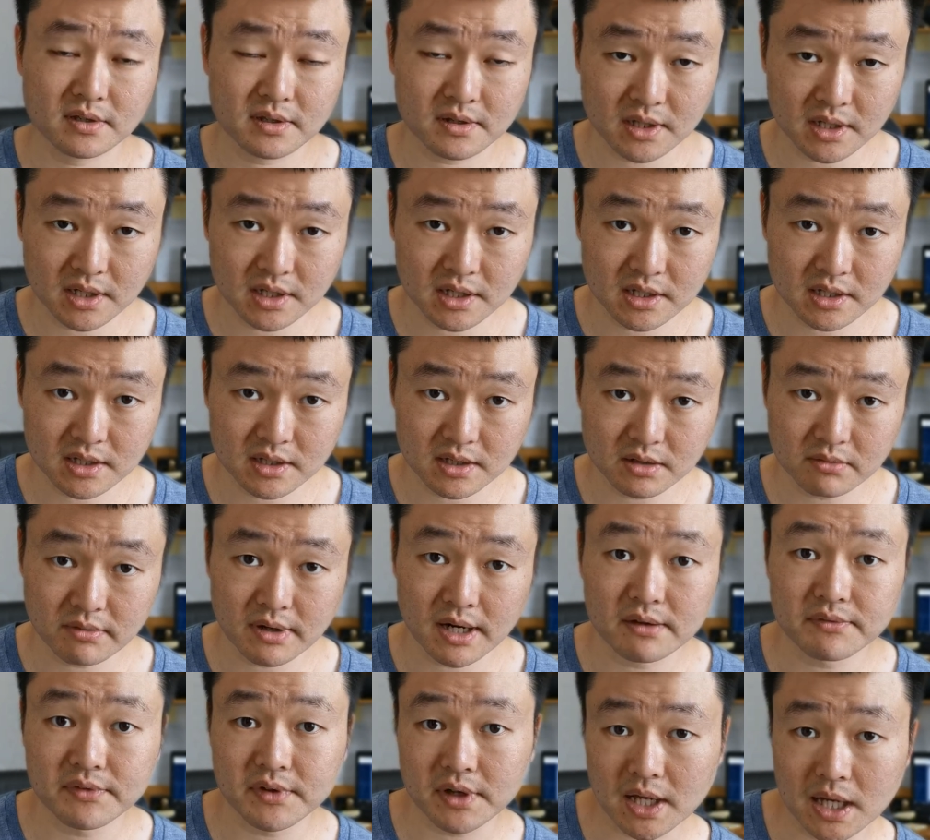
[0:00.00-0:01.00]
uh,
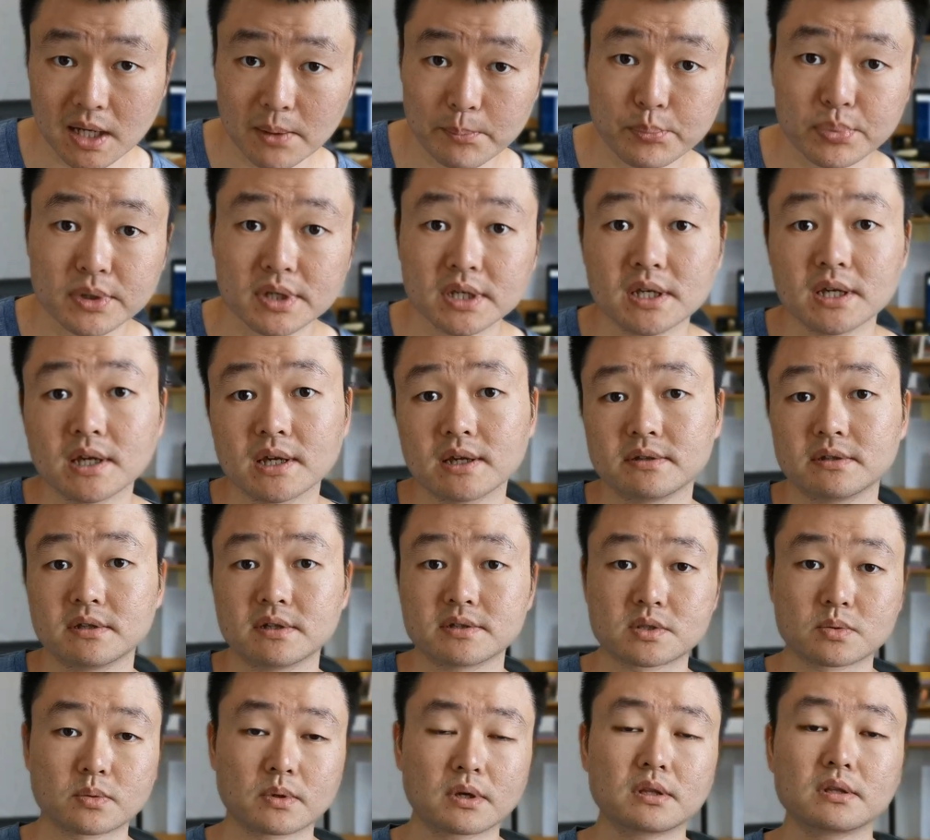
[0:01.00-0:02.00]
around the company and
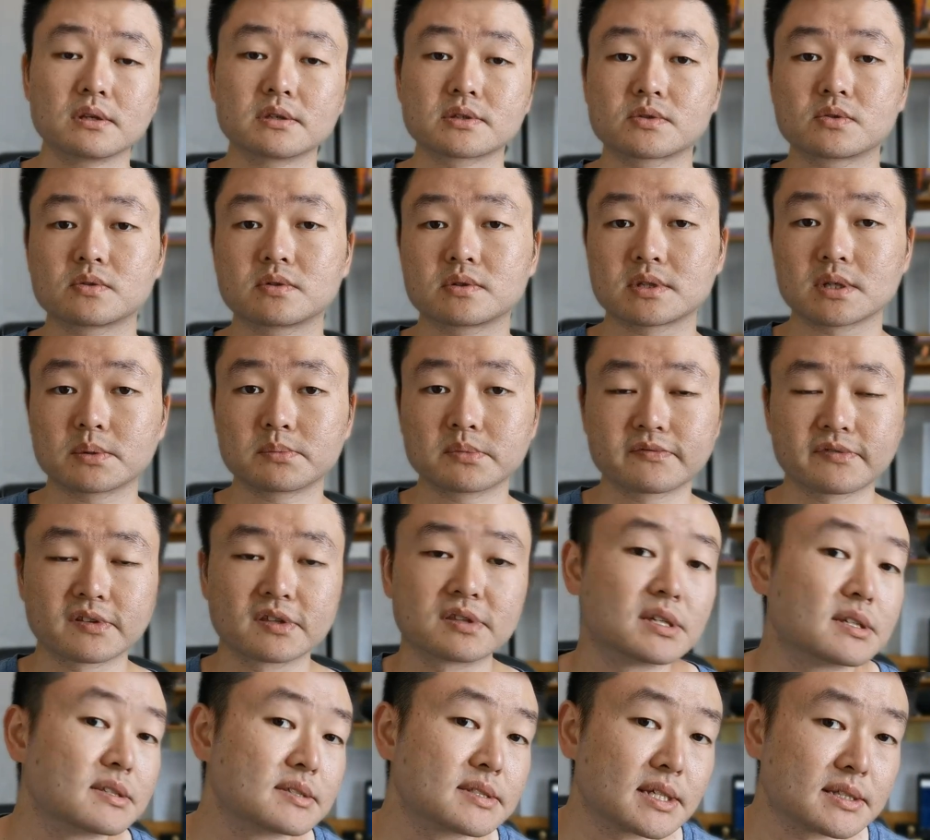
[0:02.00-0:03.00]
as well as some of the
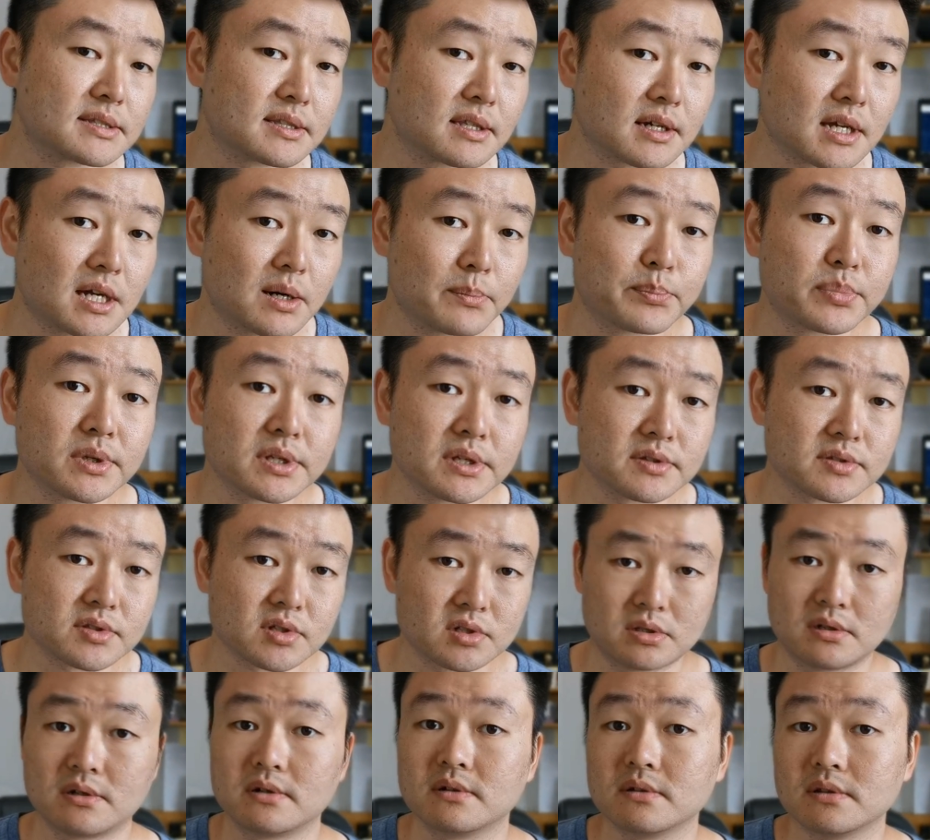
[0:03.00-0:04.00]
things that the company is
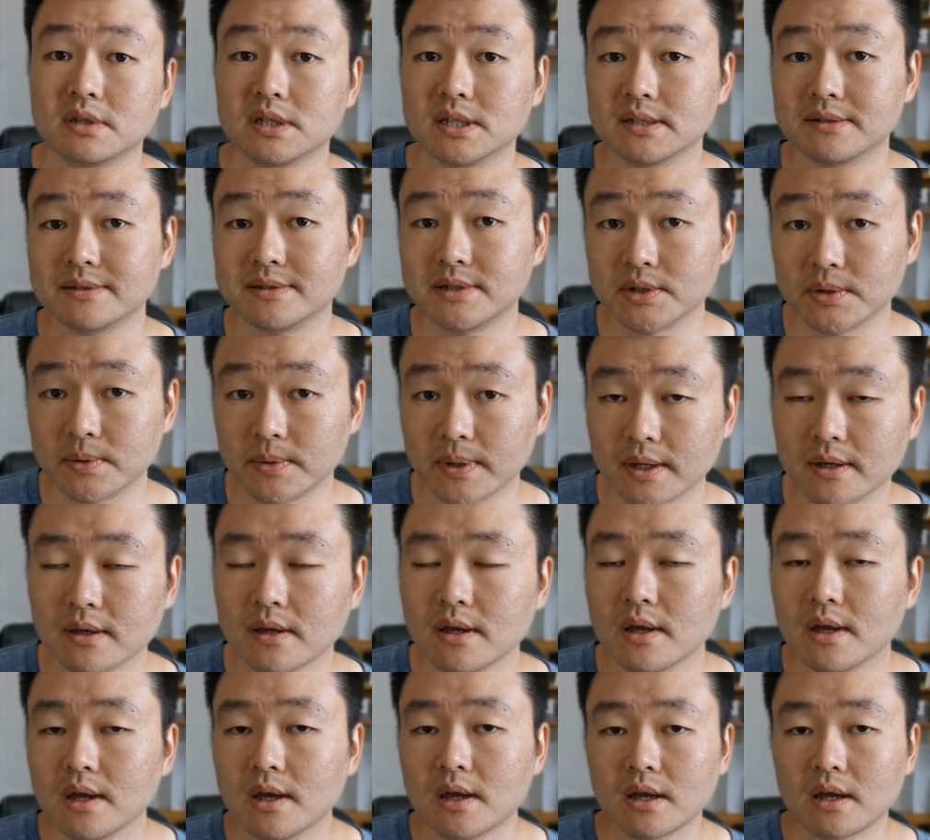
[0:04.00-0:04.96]
currently doing.